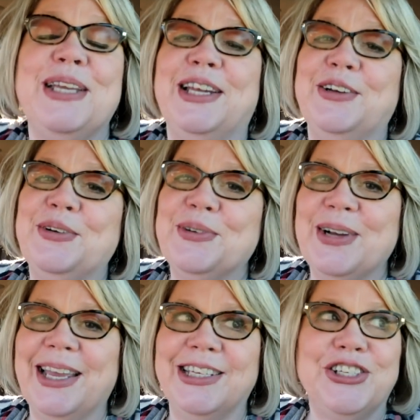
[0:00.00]
we had a
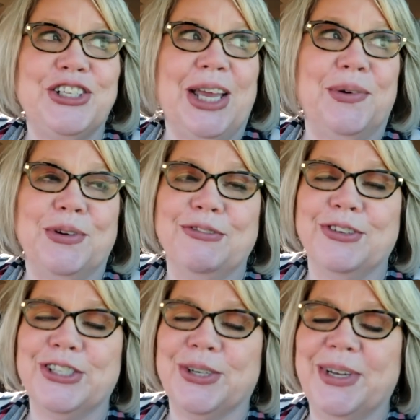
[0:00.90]
great shower
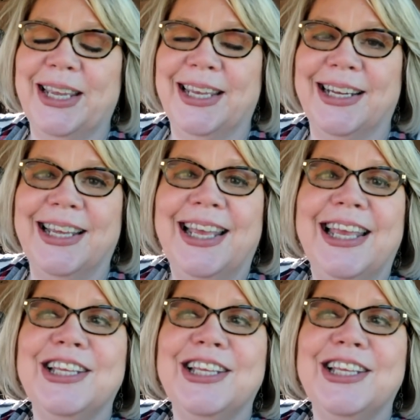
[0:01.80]
for Joanna.